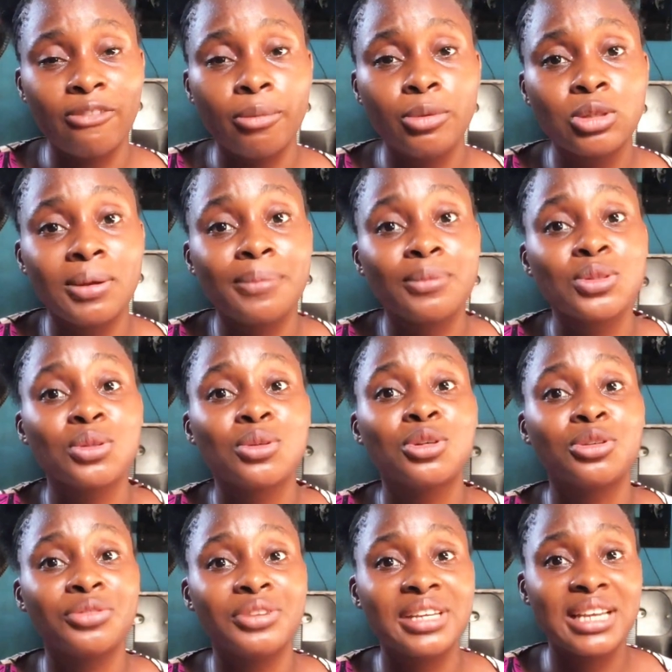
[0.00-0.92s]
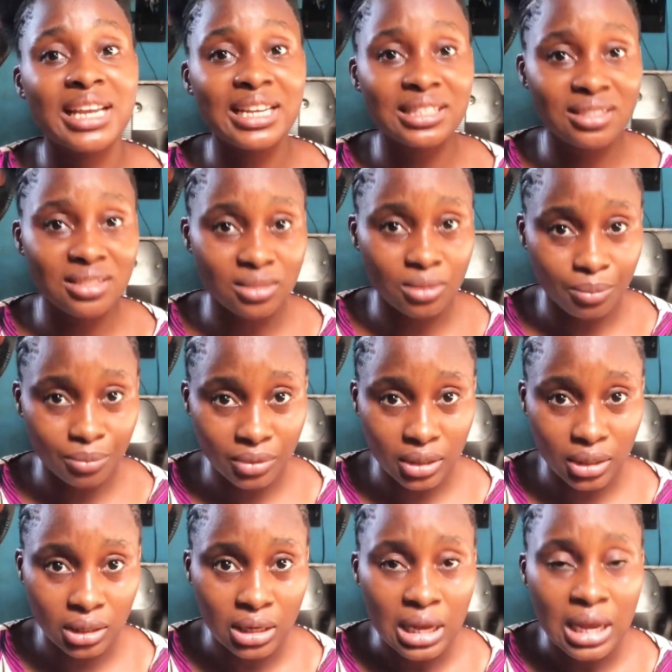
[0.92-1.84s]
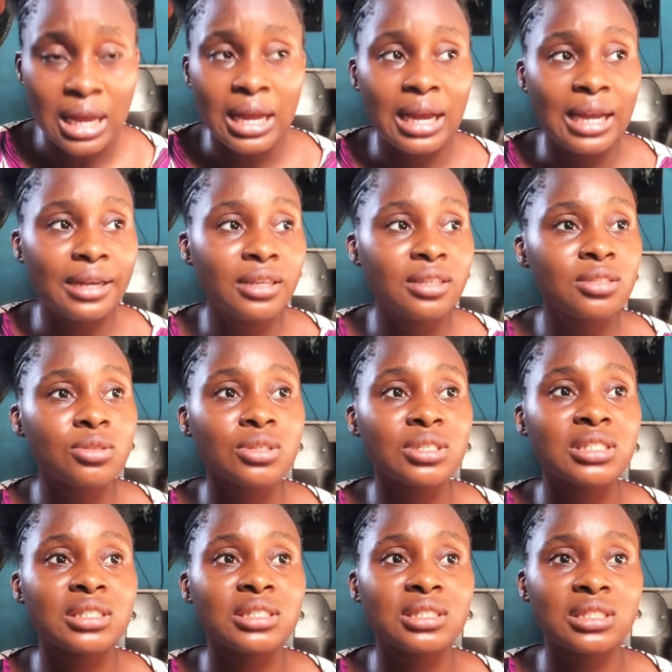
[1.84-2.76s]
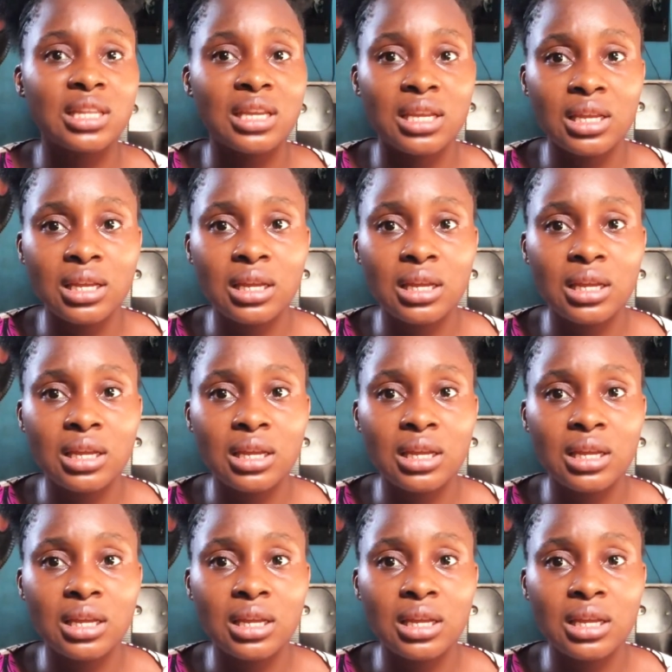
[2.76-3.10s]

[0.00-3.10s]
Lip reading: for me to be able to create something, I need to stay